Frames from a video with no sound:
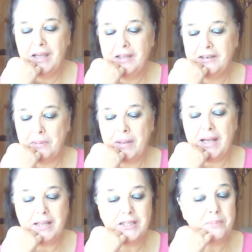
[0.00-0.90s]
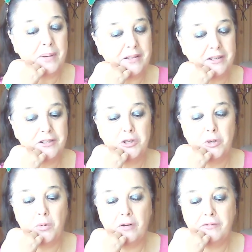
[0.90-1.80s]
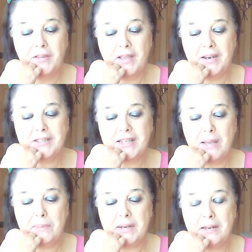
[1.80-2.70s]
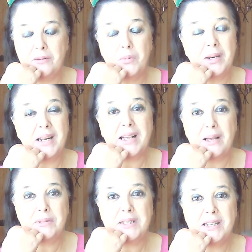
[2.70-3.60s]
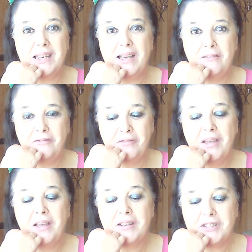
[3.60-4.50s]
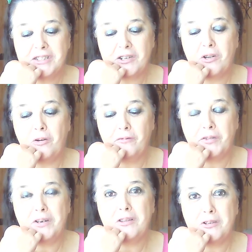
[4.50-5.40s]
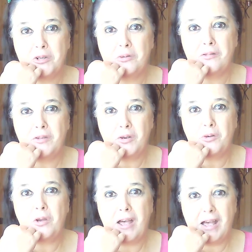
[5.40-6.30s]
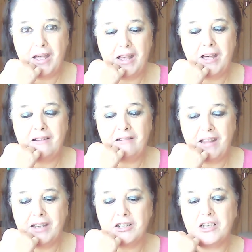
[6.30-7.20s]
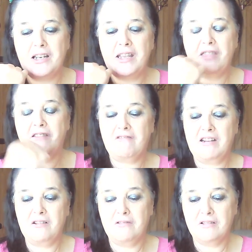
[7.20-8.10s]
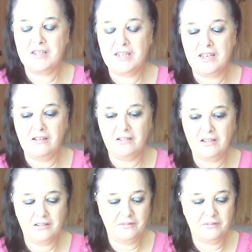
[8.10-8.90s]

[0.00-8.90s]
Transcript: in the past. But this new offer that is coming in when it comes to love, confident the two of you are actually the real deal.